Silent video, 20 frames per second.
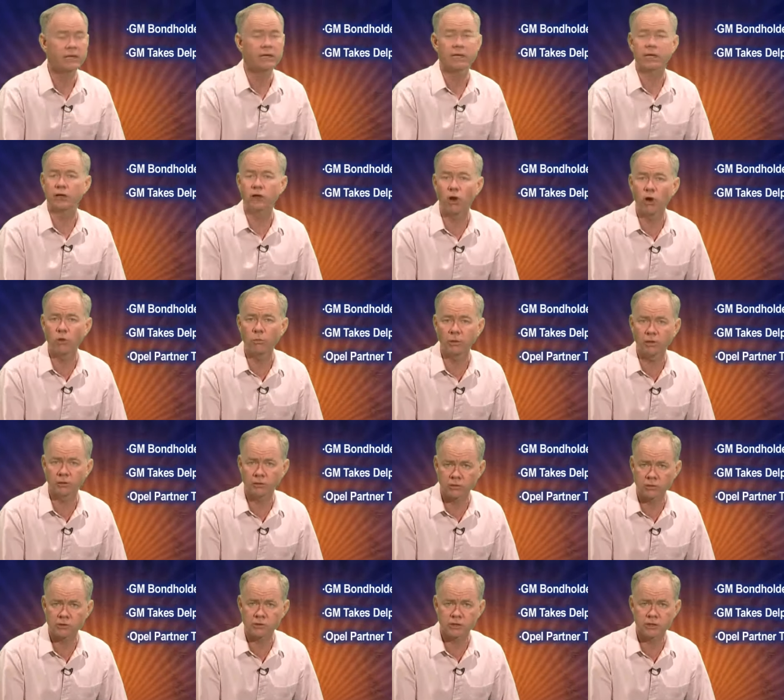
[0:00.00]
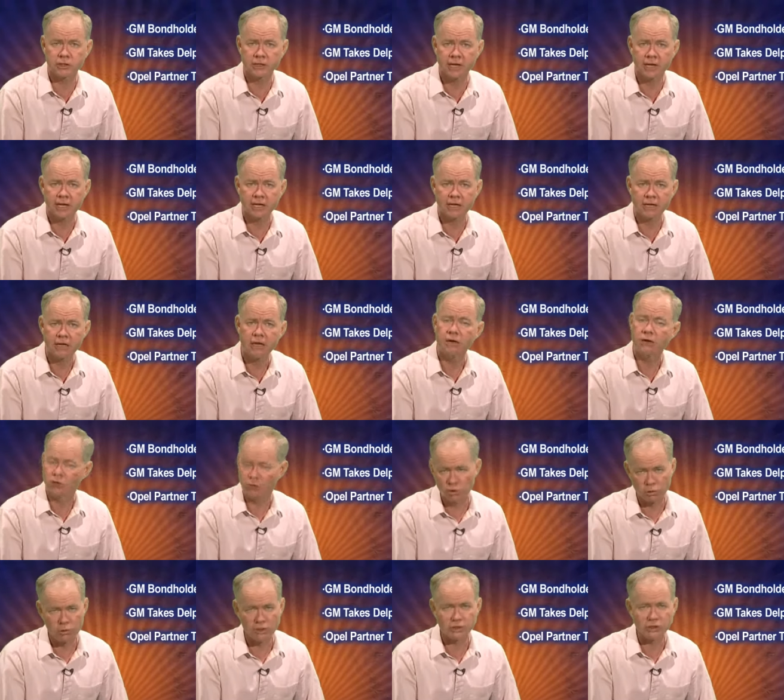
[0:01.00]
and Opel learns today
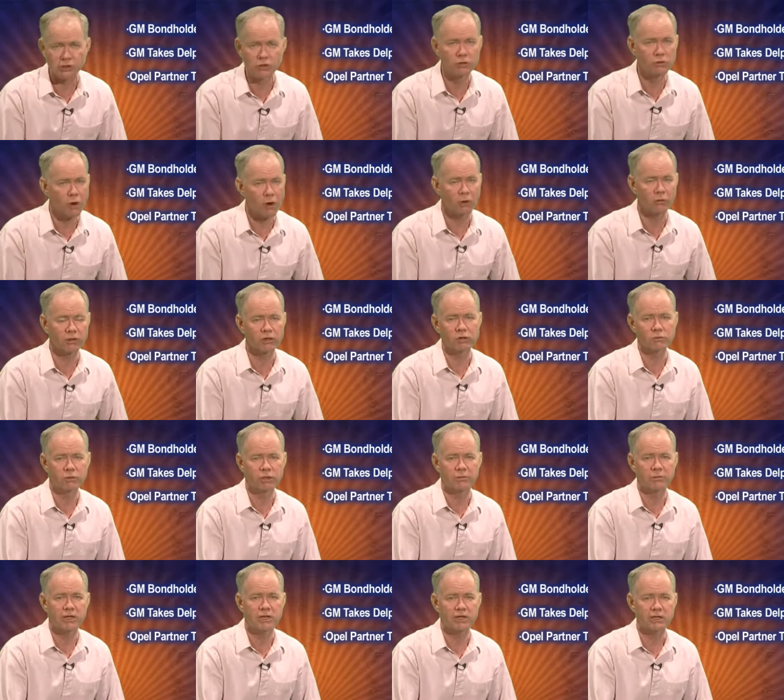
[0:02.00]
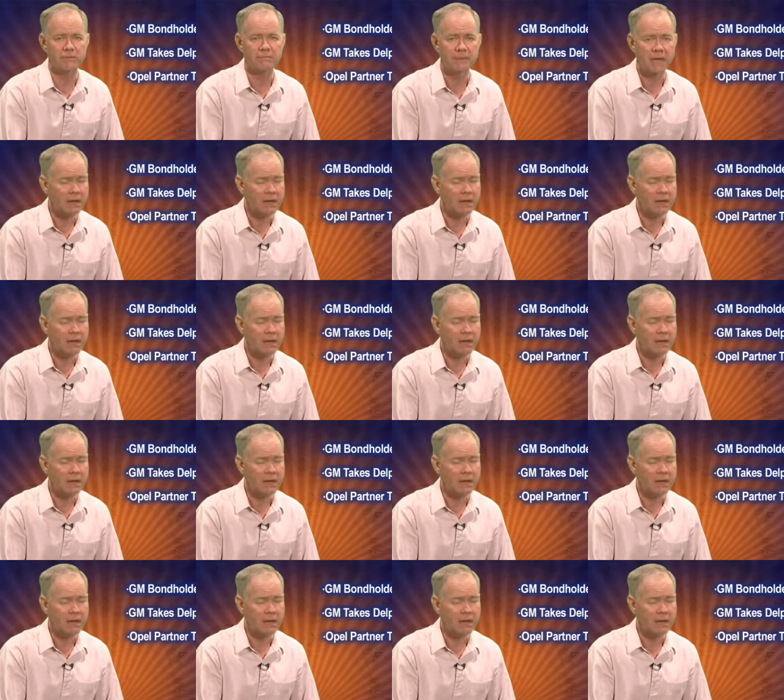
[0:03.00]
who its new owner will be.